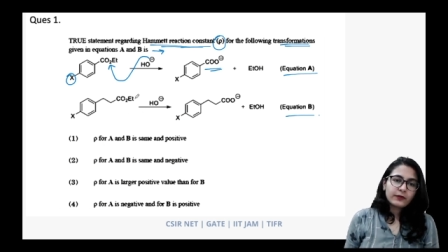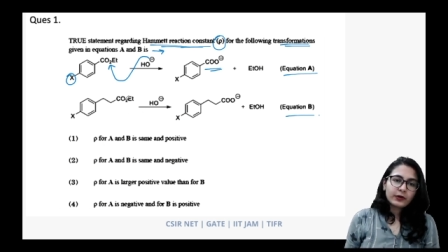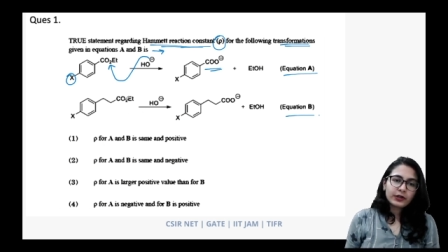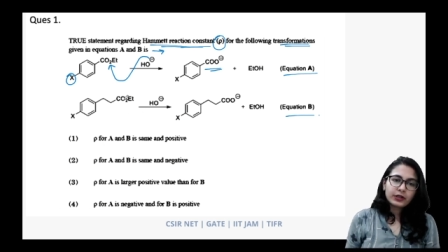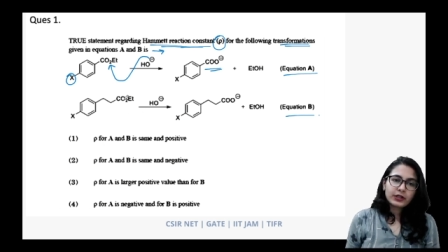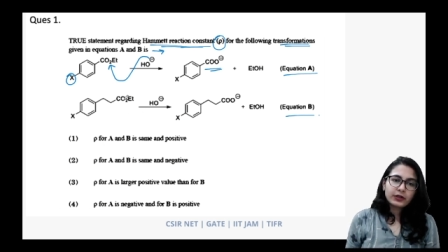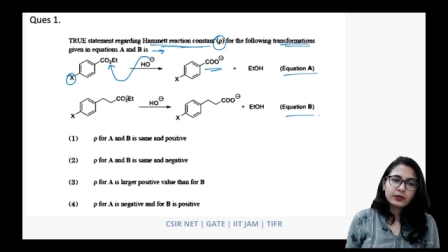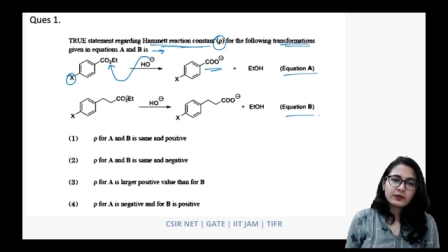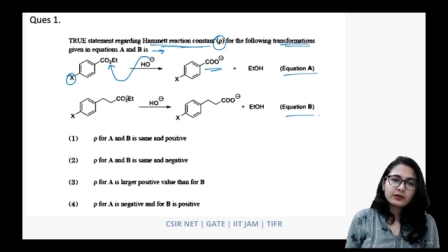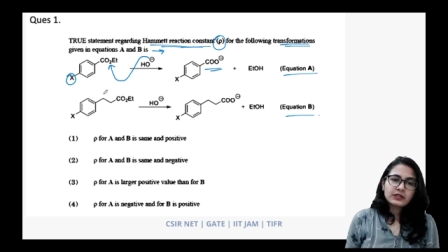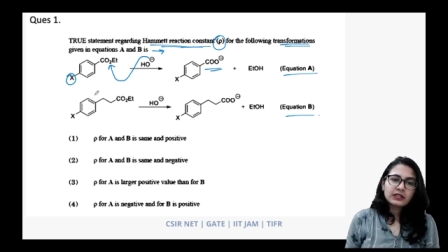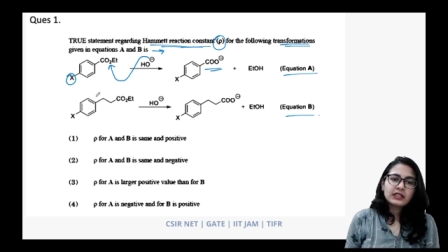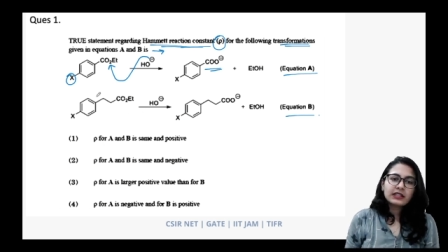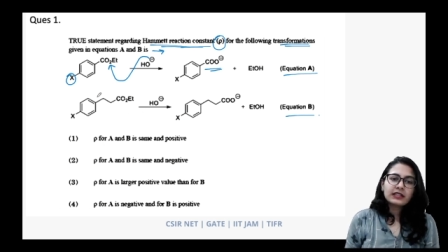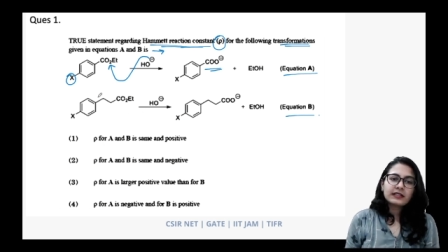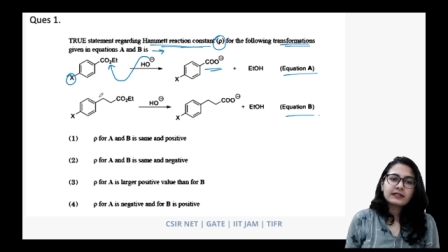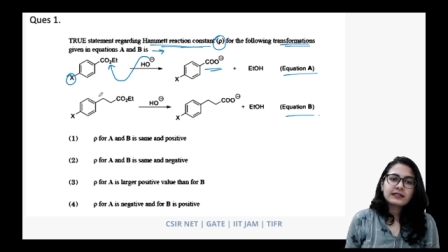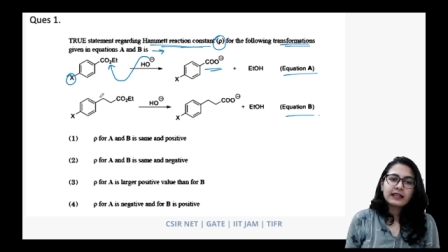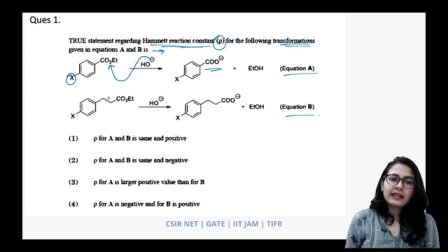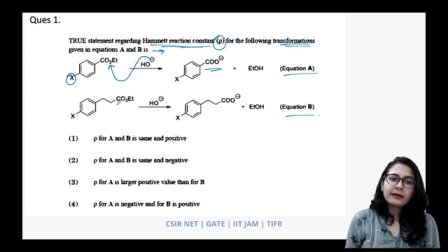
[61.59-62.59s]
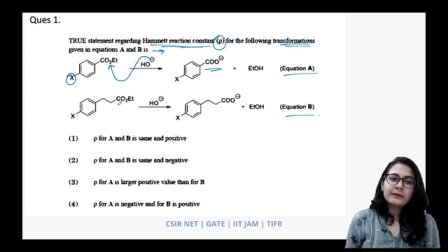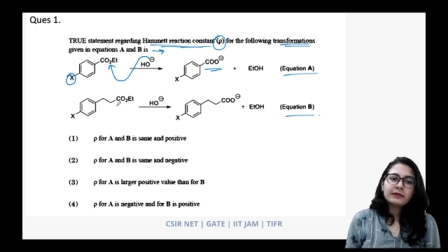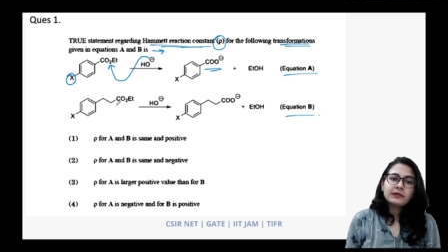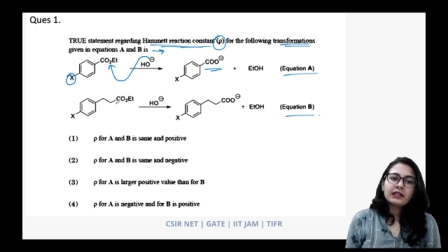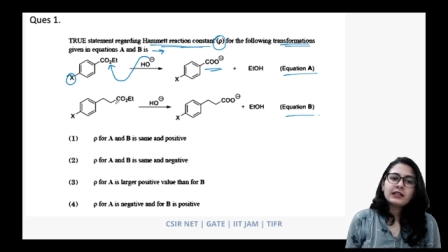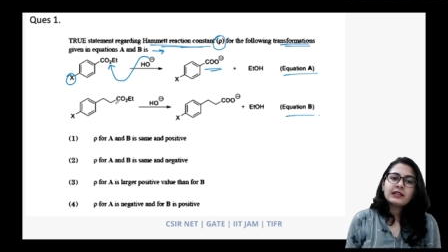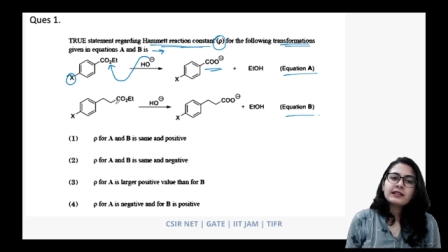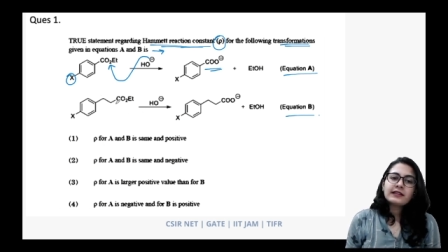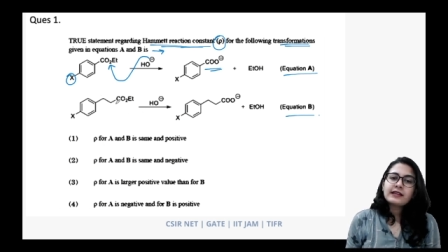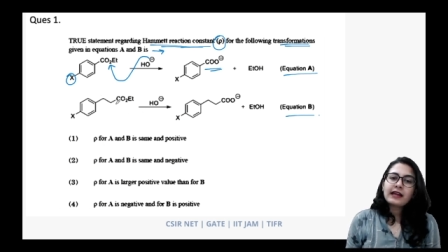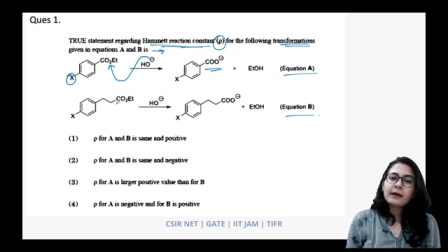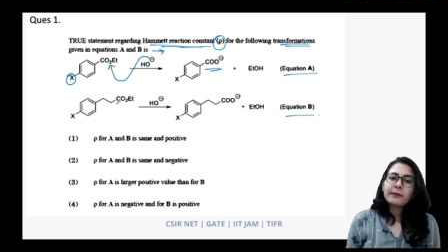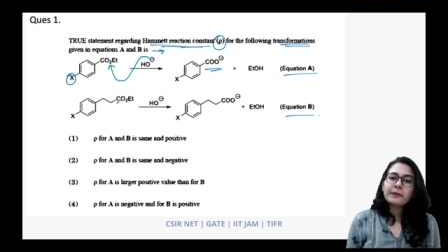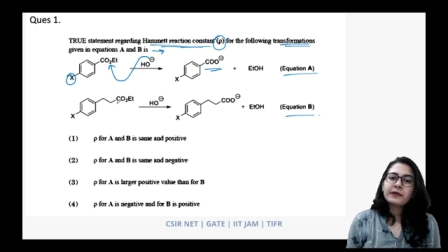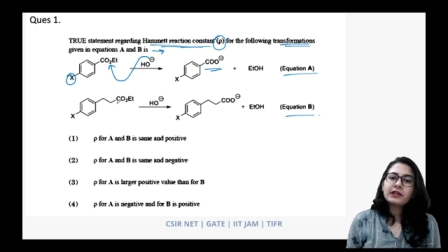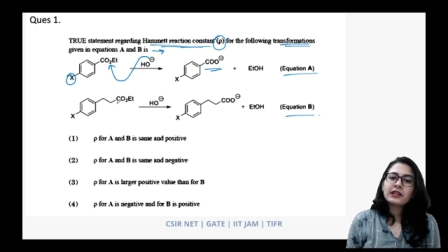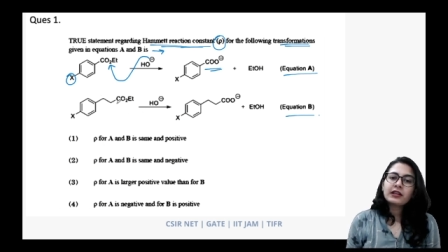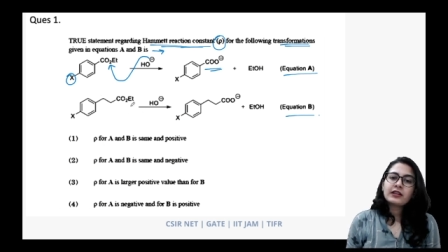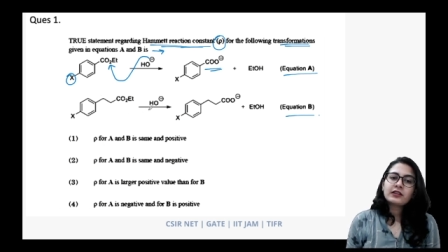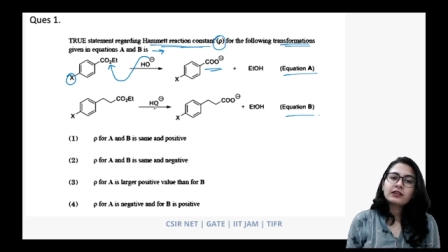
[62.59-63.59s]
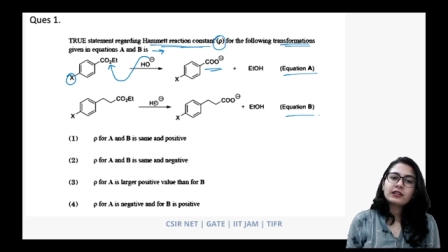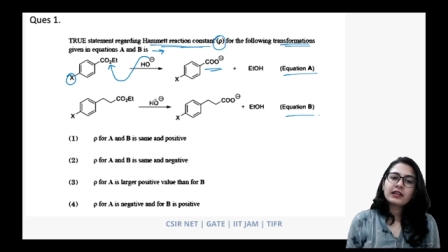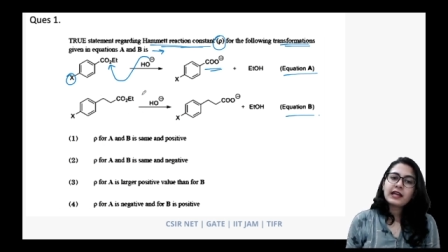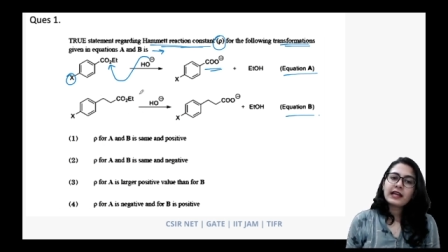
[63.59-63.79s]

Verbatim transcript: what do you see? The same thing is happening. The